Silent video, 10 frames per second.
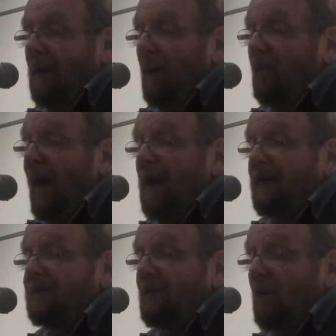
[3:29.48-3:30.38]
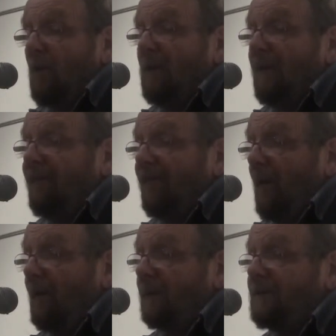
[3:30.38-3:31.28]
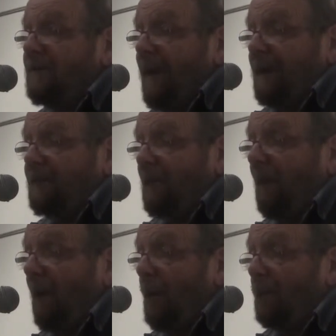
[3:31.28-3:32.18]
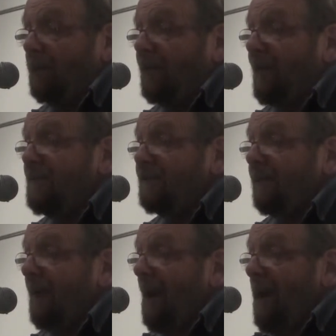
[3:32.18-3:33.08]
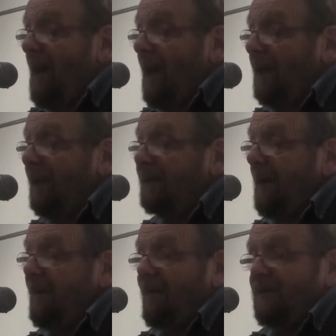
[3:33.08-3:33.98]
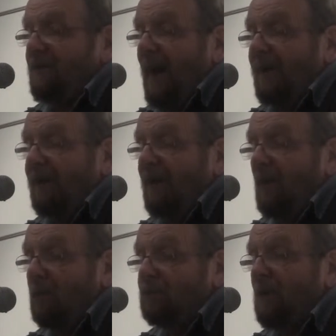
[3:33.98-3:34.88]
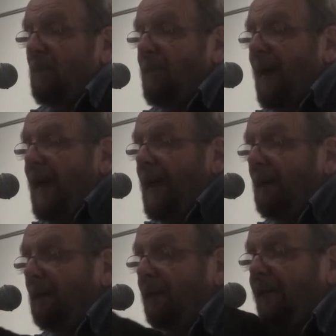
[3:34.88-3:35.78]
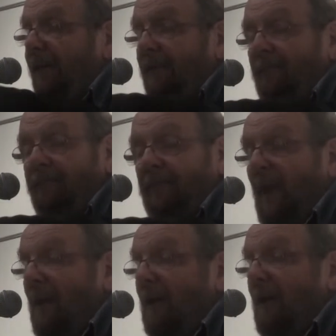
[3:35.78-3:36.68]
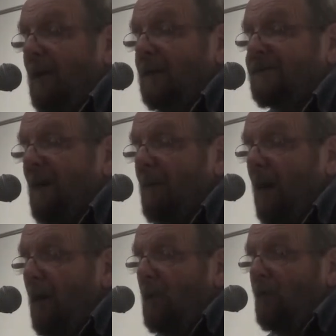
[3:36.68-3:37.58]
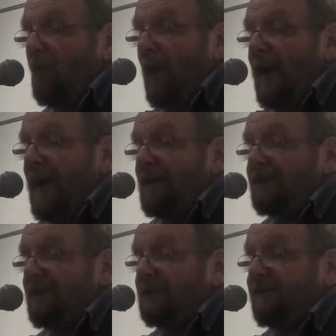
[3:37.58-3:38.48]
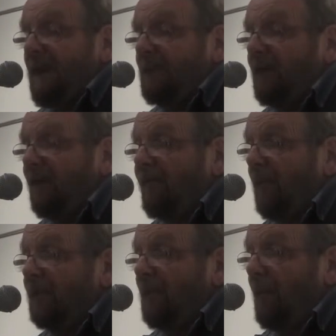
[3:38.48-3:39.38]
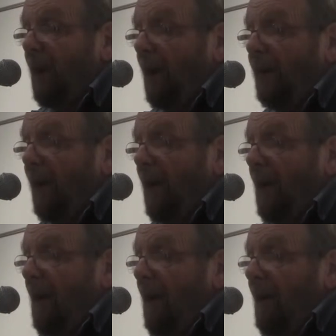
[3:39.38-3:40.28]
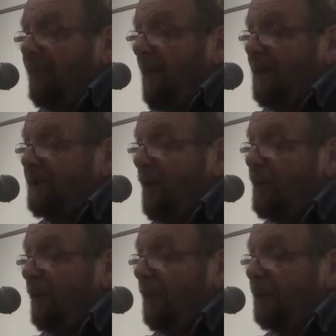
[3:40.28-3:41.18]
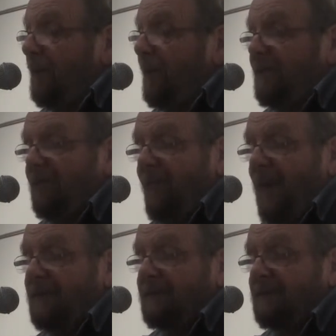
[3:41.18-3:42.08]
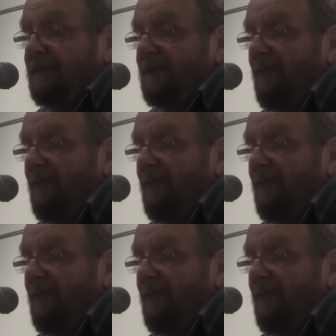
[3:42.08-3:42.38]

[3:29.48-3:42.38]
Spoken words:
O'Reilly's normally florid cheeks glowed crimson, and the tip of his bent nose paled. Somehow rage seemed to divert the blood from his hooter to his face.